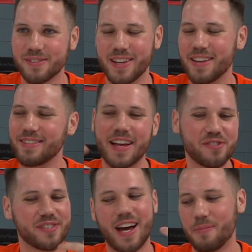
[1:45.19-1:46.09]
So that's
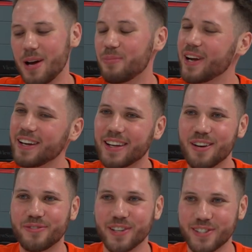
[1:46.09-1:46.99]
just how my brain kind
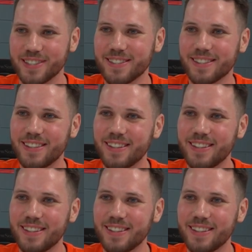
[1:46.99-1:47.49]
of functions.